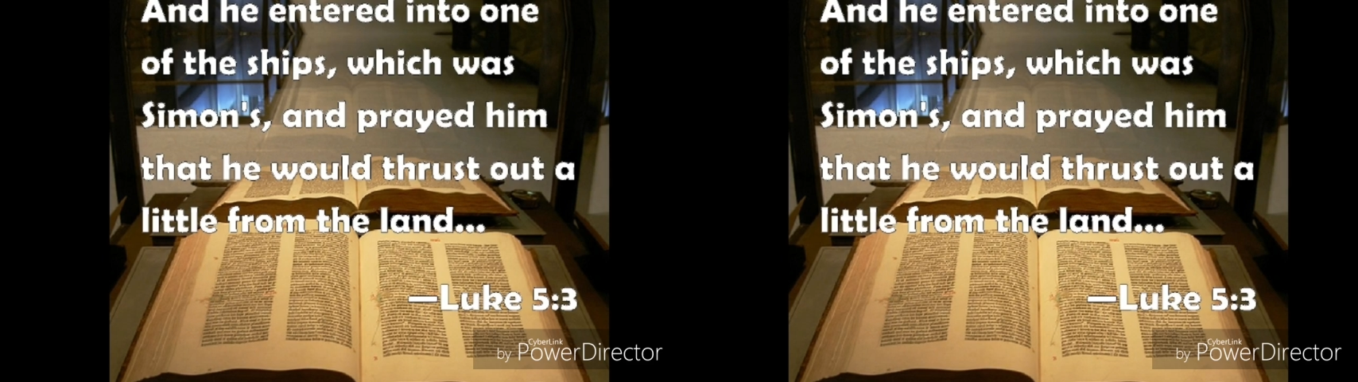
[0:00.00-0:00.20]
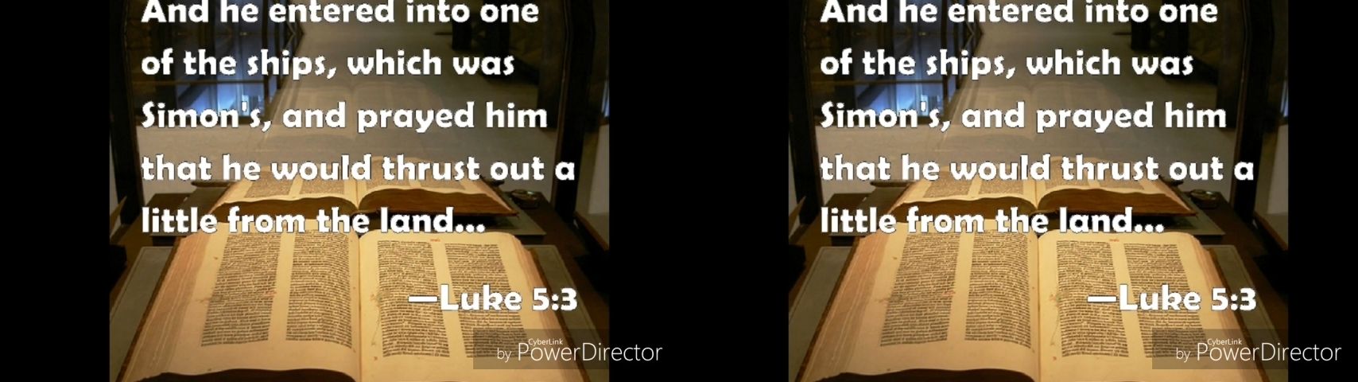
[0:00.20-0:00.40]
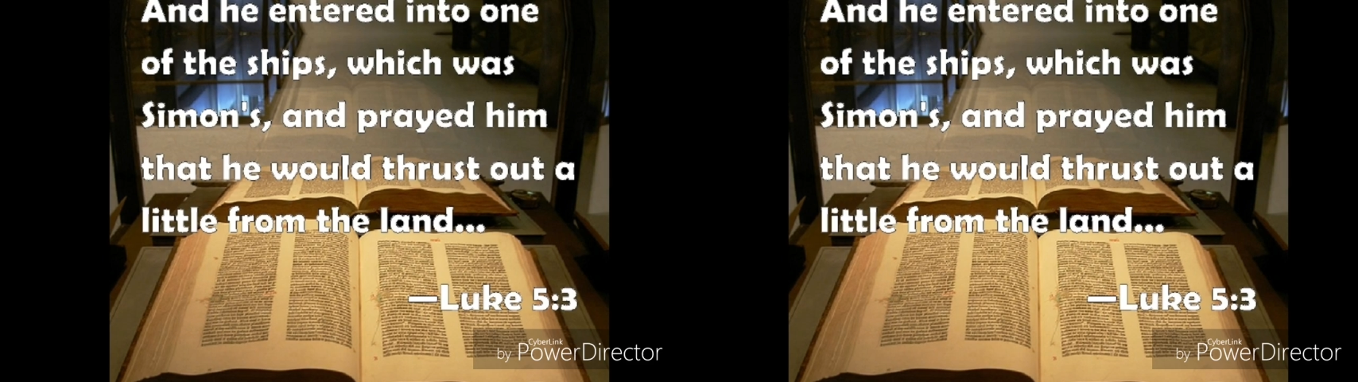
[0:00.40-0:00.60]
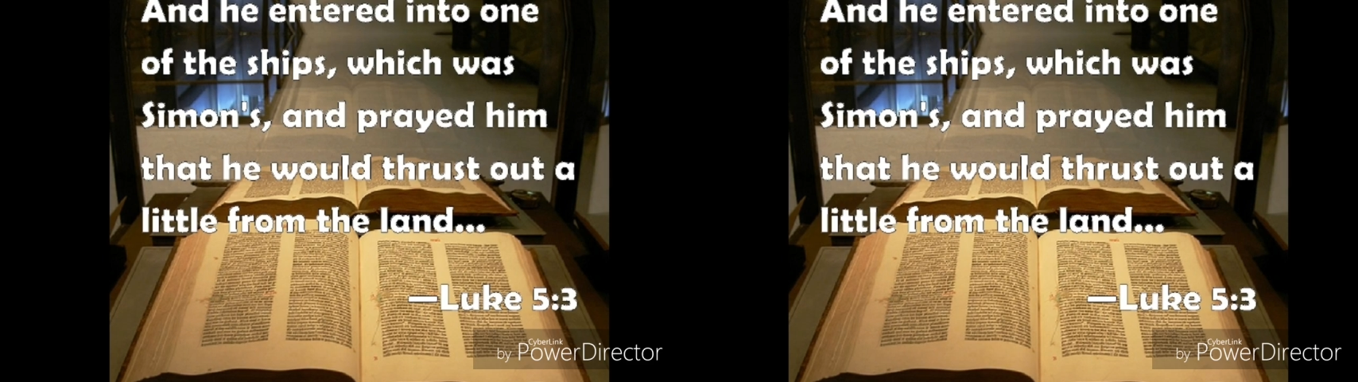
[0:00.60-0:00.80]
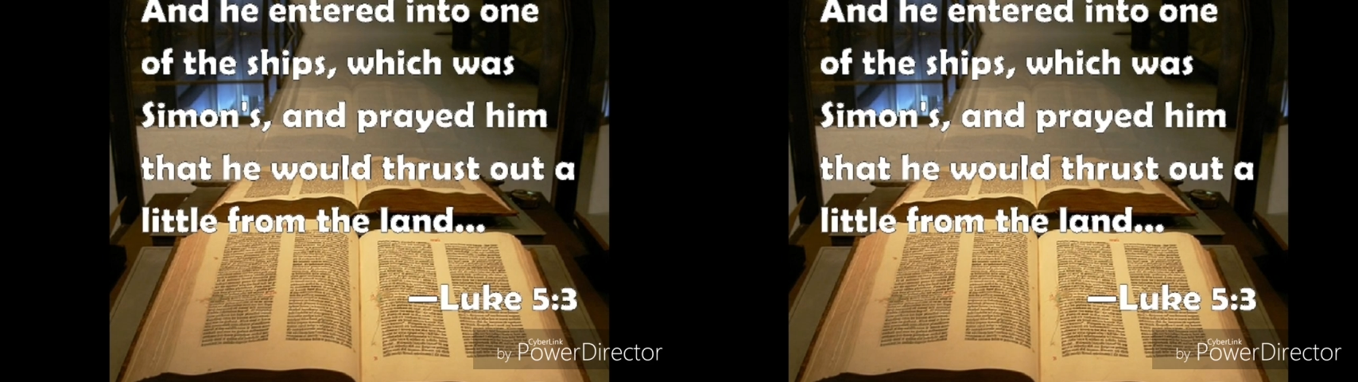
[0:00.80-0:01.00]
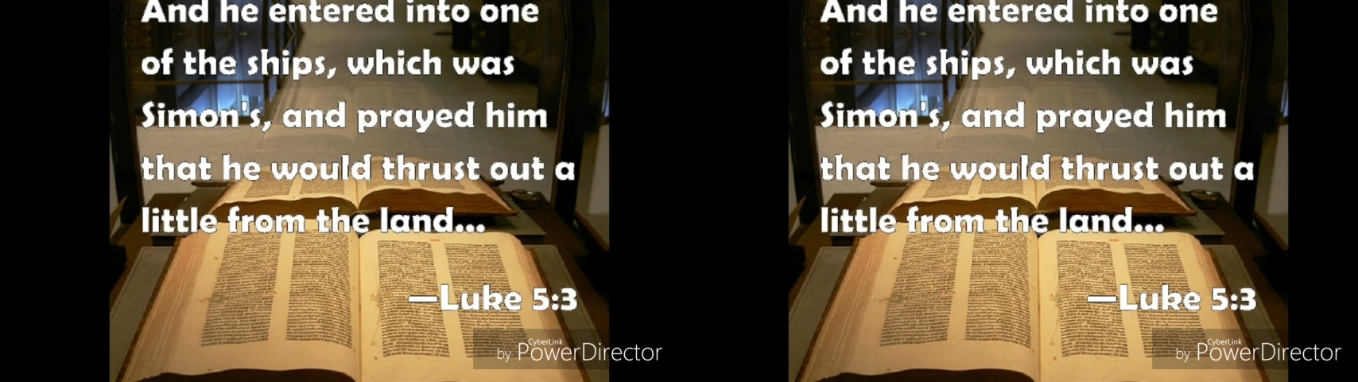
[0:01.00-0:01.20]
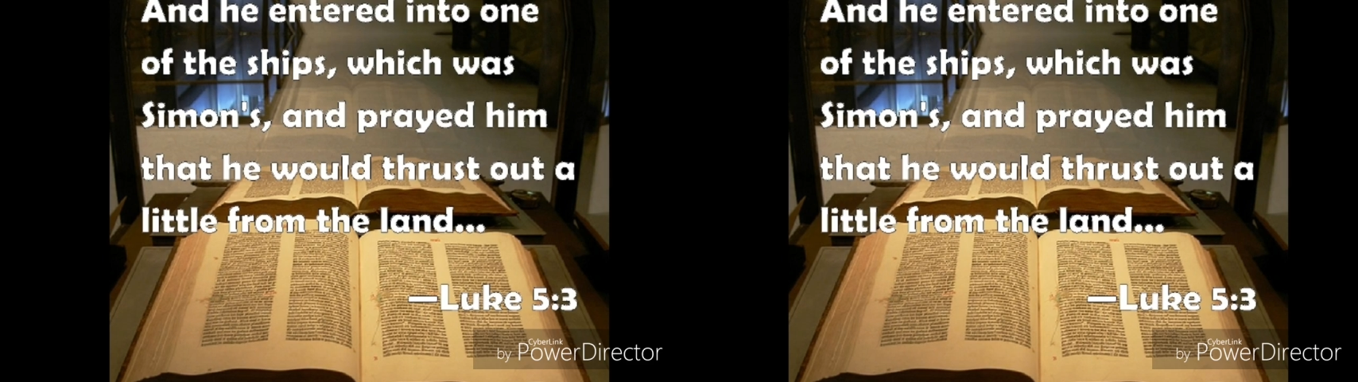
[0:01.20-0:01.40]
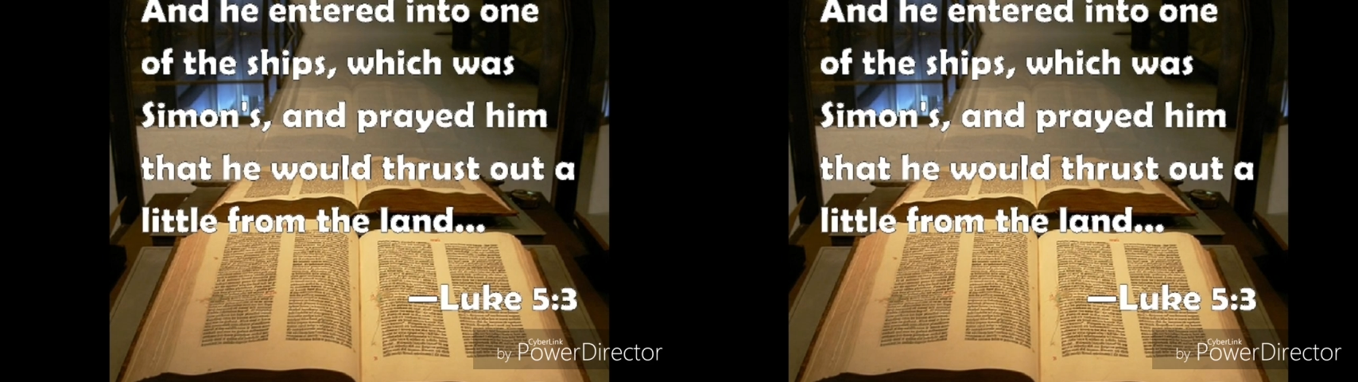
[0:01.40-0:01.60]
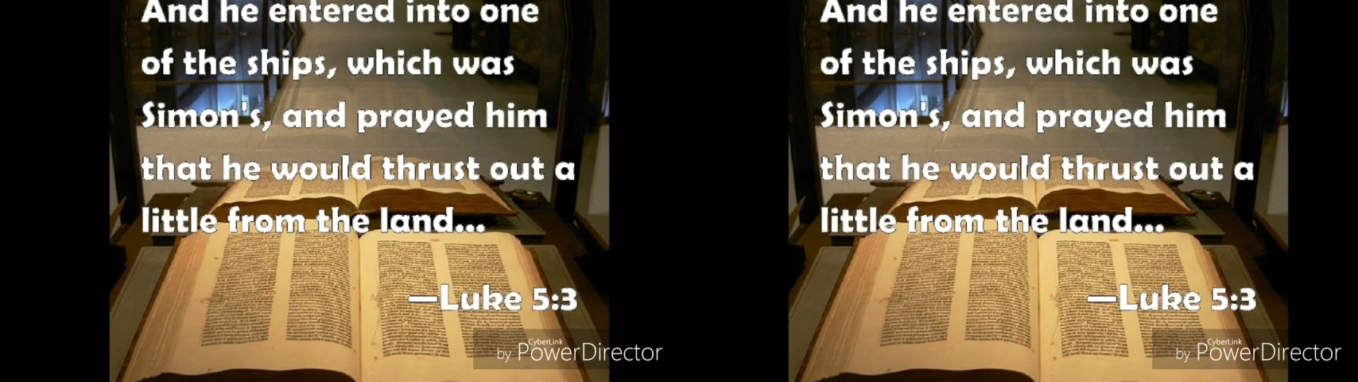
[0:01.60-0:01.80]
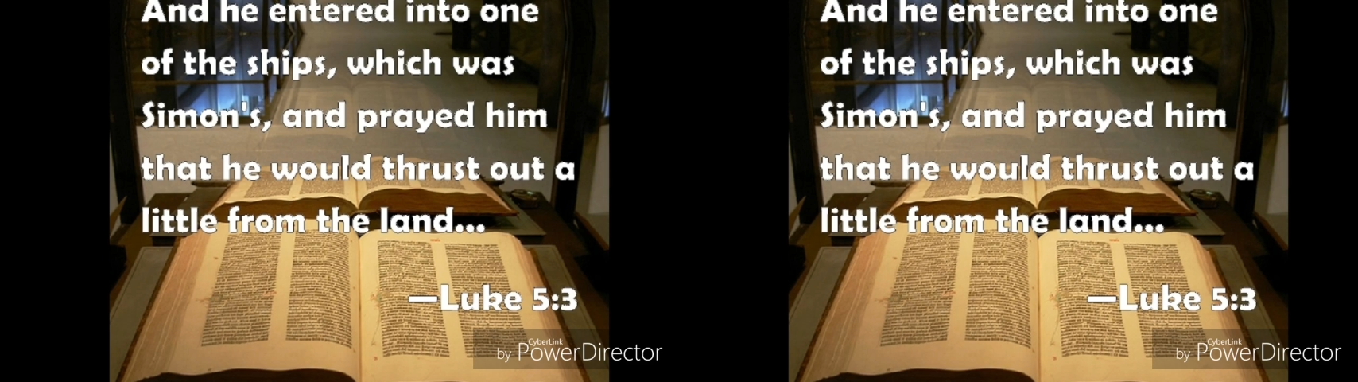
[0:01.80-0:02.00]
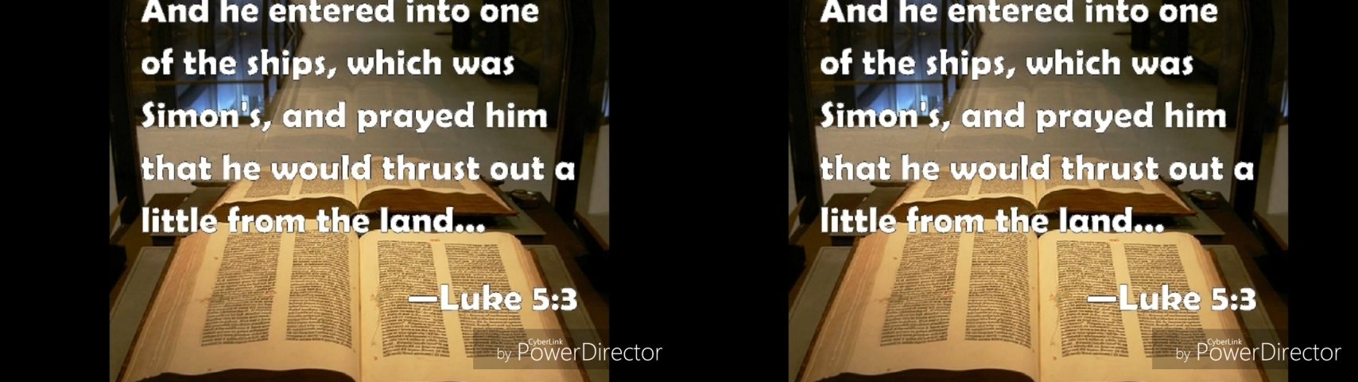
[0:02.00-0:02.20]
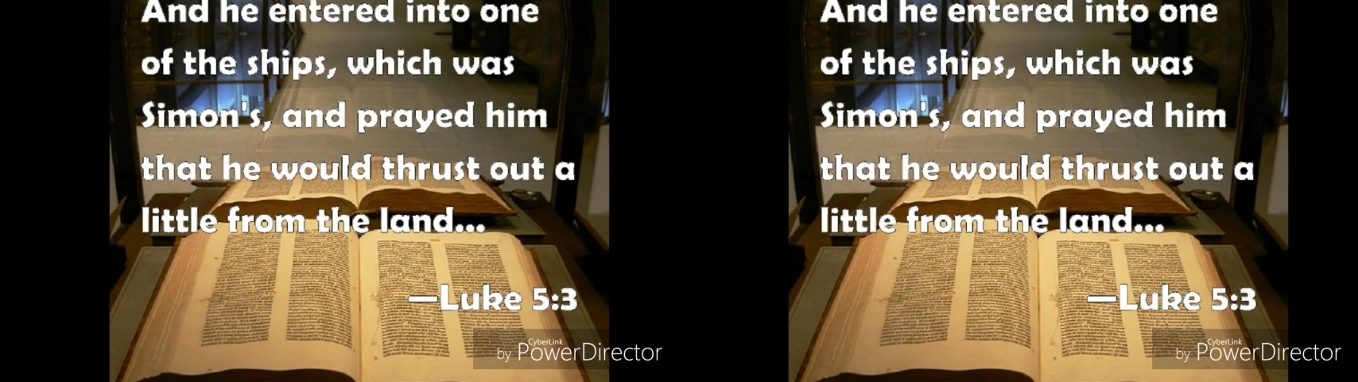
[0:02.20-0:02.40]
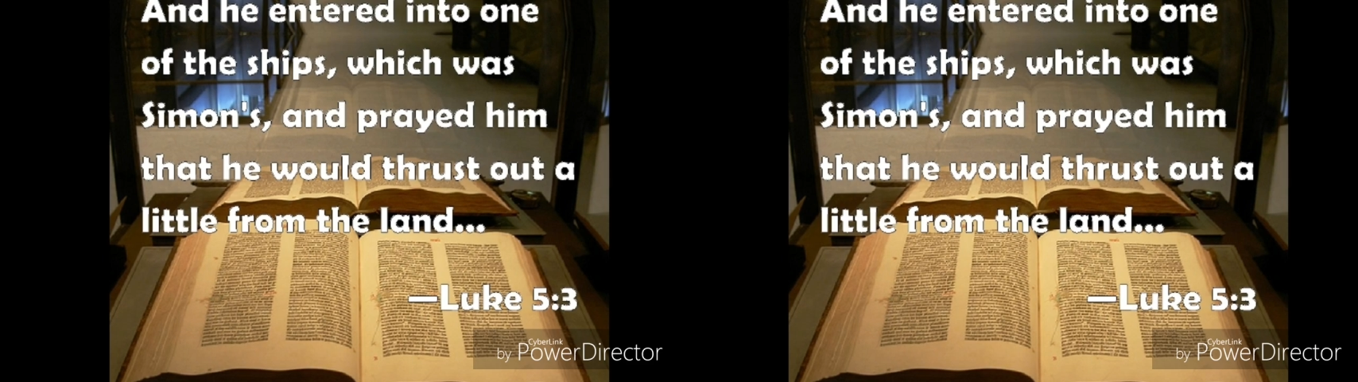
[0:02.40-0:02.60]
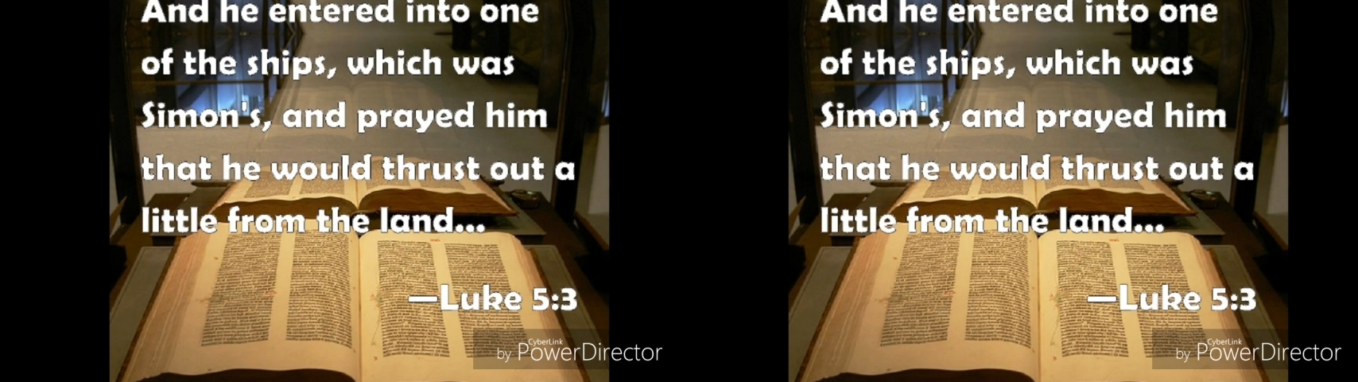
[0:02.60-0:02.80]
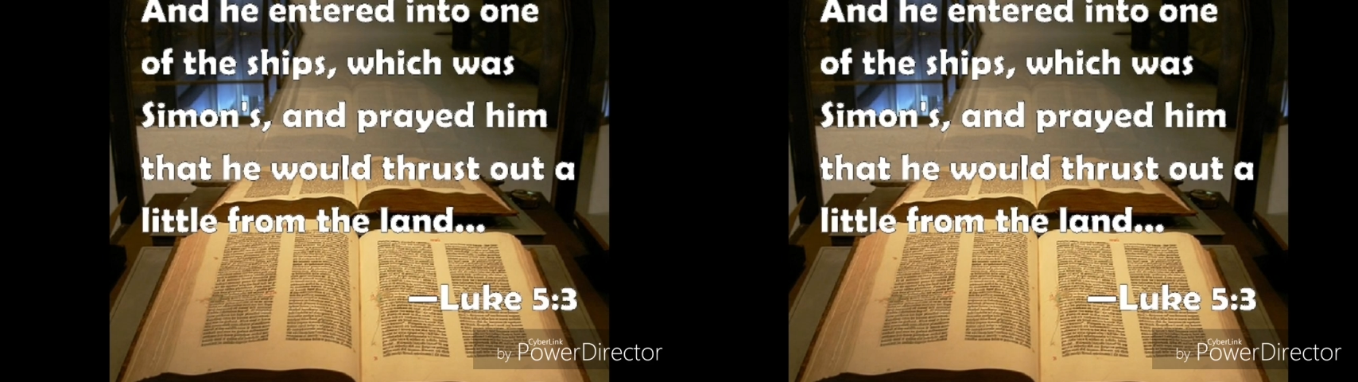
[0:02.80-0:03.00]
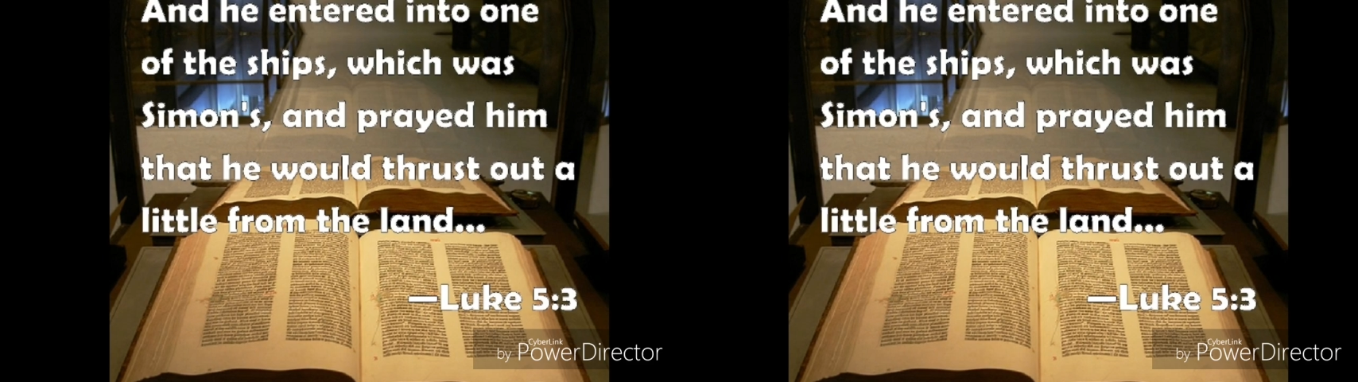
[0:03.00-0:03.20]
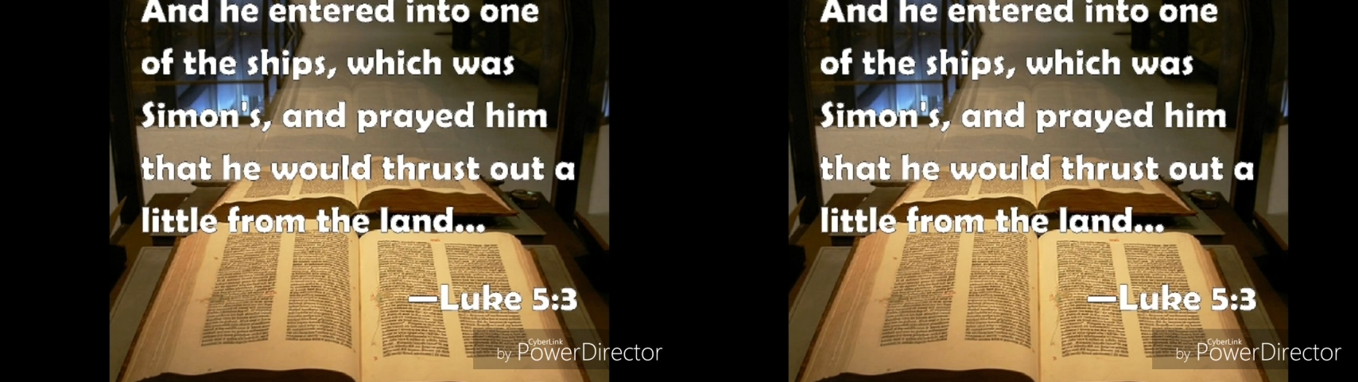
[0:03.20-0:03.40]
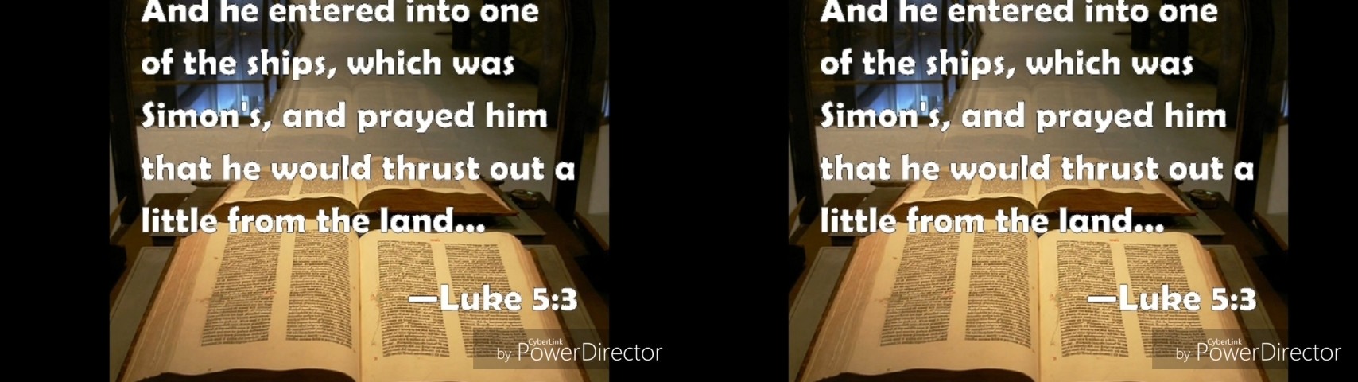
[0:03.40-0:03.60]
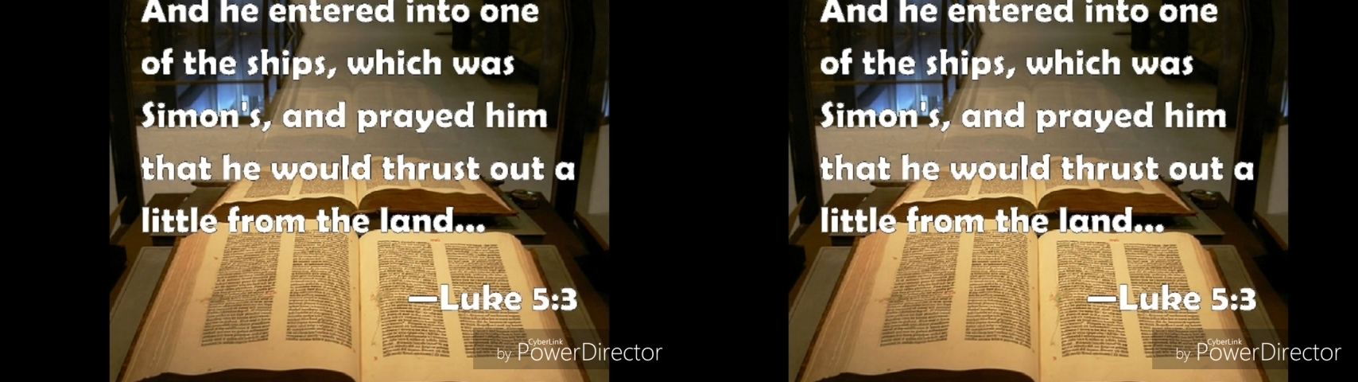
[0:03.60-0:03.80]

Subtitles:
No face is visible, so there are no lips to read.